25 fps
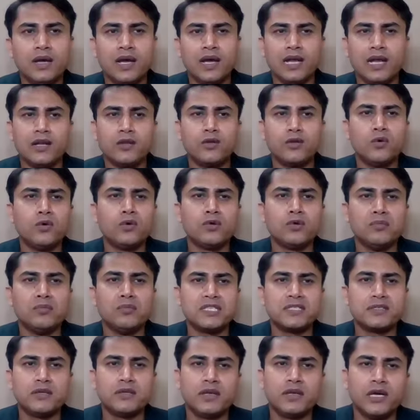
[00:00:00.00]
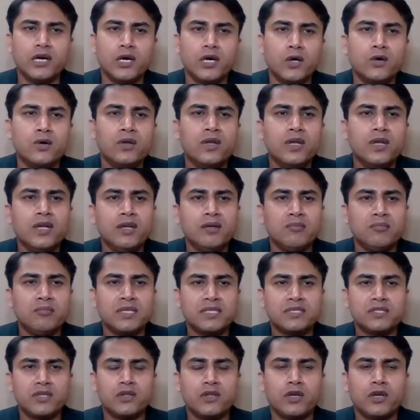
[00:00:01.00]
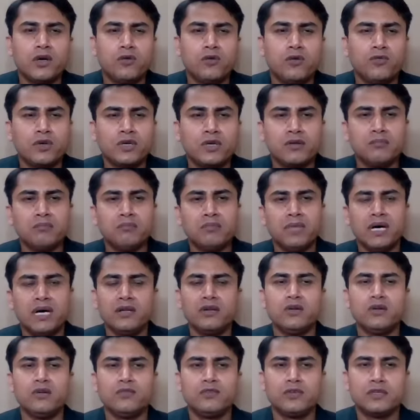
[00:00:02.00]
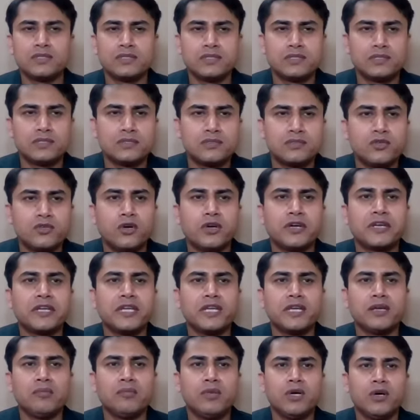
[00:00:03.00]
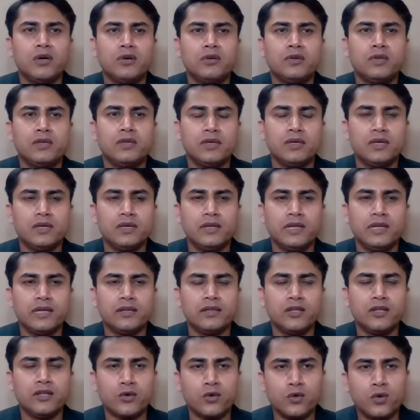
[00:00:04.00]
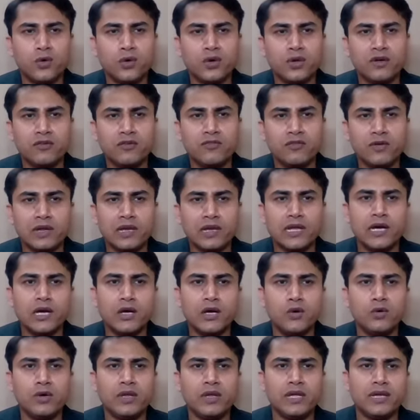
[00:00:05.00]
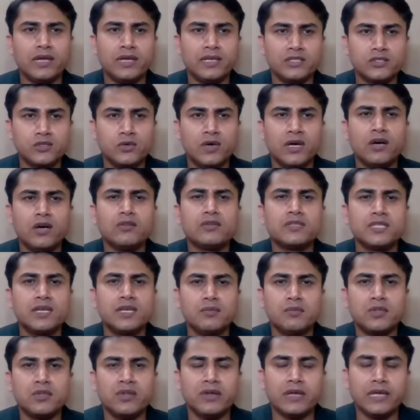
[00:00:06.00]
I'll go to Mr. Rao. Mr. Rao, what Manav was talking about, that the role of cloud and as to how some of the